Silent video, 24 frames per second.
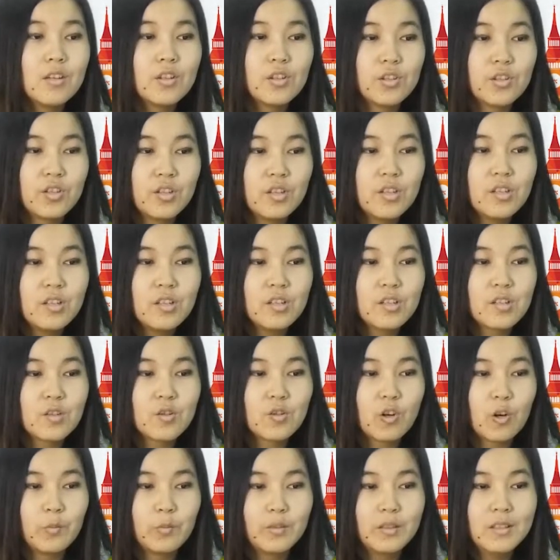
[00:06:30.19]
These
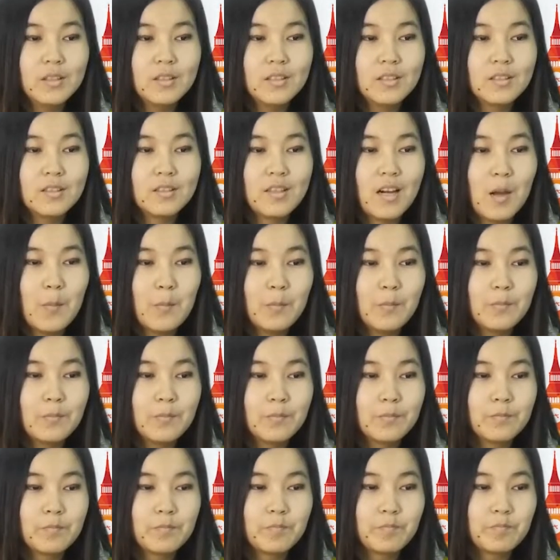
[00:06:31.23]
shoppers
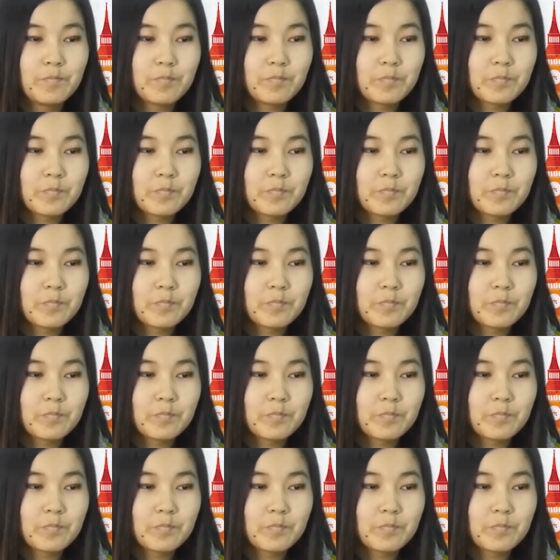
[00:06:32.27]
rampaged